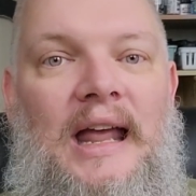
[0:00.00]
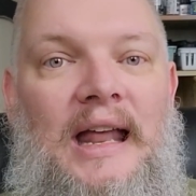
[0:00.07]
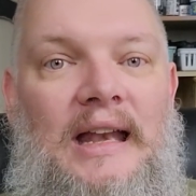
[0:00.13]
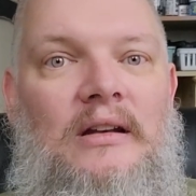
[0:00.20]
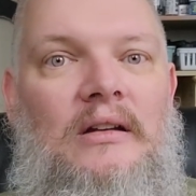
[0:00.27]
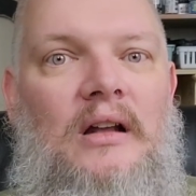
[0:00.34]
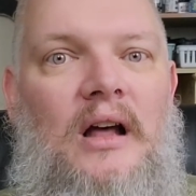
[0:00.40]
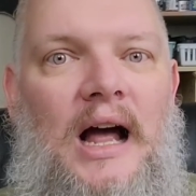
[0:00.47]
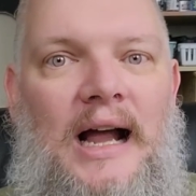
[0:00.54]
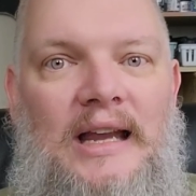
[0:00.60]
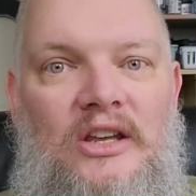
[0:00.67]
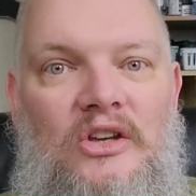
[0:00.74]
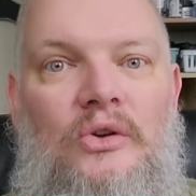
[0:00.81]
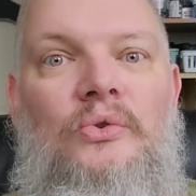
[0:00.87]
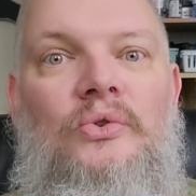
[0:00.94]
and I
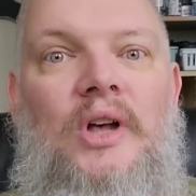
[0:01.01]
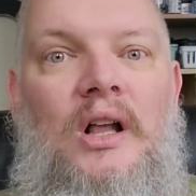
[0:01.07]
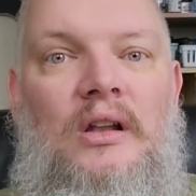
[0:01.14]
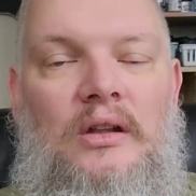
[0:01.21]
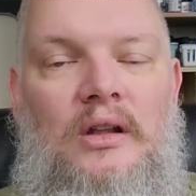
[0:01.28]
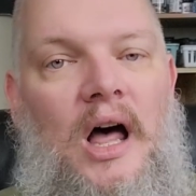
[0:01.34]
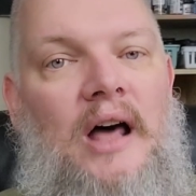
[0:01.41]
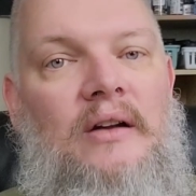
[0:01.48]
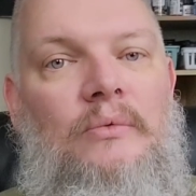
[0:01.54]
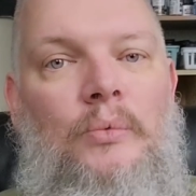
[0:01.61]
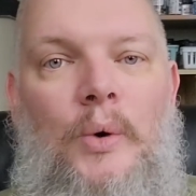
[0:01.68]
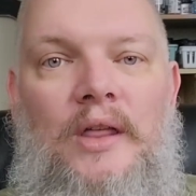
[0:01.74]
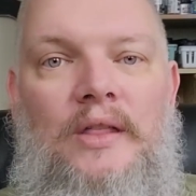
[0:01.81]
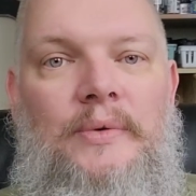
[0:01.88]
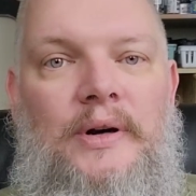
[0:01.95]
use a lot of
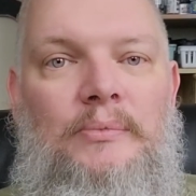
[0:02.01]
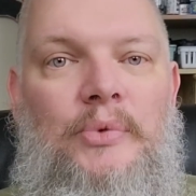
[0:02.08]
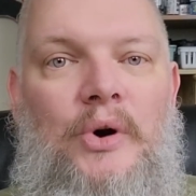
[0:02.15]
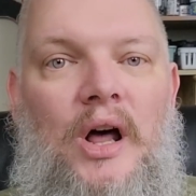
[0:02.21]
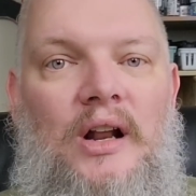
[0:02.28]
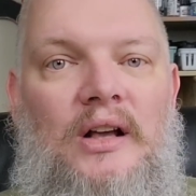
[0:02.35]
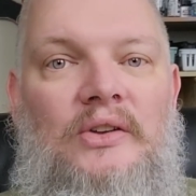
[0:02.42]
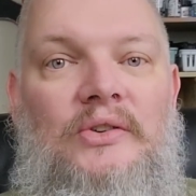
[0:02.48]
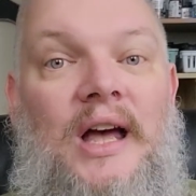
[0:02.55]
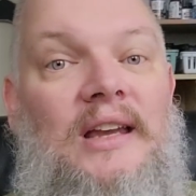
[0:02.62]
weathering products.